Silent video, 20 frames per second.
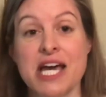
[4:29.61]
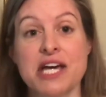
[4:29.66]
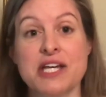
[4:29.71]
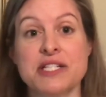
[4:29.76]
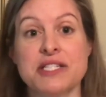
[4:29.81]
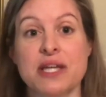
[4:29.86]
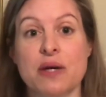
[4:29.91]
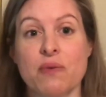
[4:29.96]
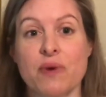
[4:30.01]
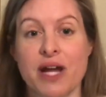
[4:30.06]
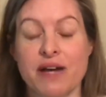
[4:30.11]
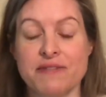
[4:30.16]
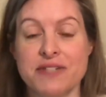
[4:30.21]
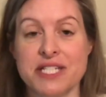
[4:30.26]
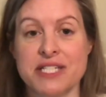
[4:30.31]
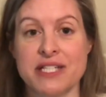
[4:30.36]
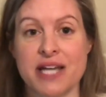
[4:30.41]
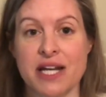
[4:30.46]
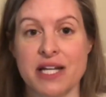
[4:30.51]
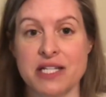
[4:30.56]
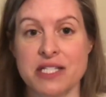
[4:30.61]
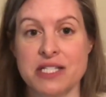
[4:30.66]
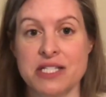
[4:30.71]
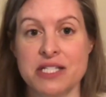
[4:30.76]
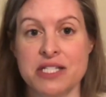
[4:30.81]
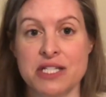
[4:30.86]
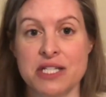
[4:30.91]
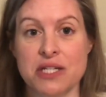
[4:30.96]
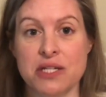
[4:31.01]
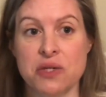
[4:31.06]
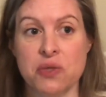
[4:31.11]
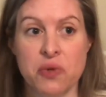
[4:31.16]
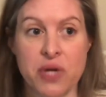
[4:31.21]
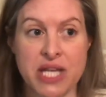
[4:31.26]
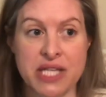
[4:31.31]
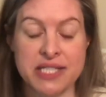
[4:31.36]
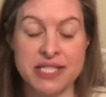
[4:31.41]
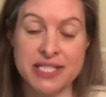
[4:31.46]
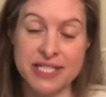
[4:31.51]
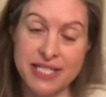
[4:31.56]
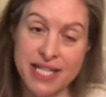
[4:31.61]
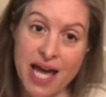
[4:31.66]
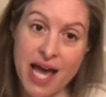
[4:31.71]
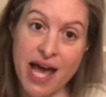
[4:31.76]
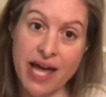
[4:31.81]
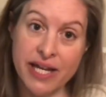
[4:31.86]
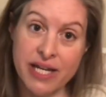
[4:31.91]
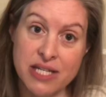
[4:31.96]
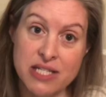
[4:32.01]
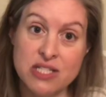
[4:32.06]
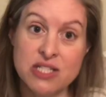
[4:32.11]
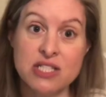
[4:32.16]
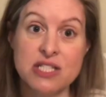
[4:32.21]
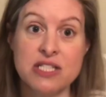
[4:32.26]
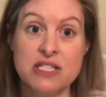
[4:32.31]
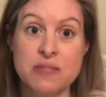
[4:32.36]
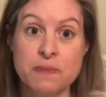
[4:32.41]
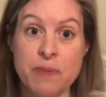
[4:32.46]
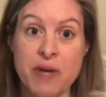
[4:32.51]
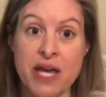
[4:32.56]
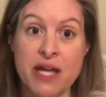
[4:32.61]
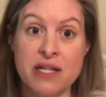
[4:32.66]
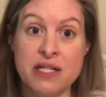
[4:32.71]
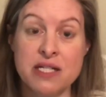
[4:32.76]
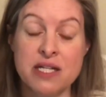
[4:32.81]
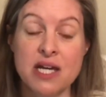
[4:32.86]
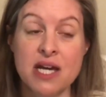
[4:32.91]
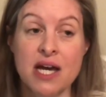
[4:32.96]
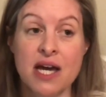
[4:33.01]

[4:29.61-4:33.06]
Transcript: So what I've decided to do instead is to spend